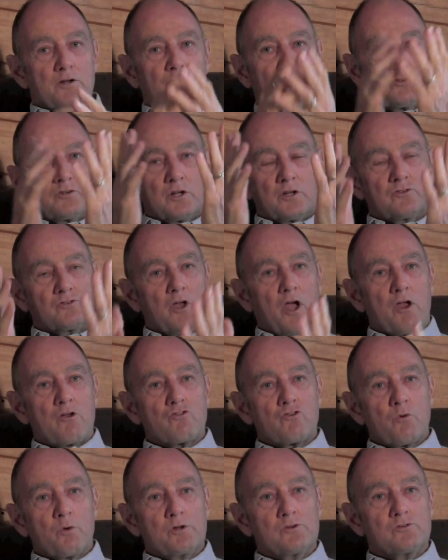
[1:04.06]
Listening
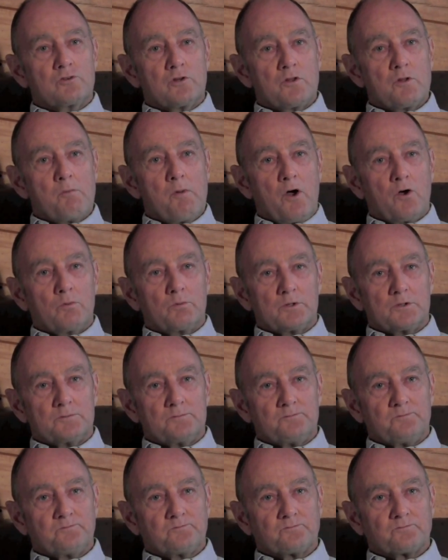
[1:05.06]
takes you into the moment.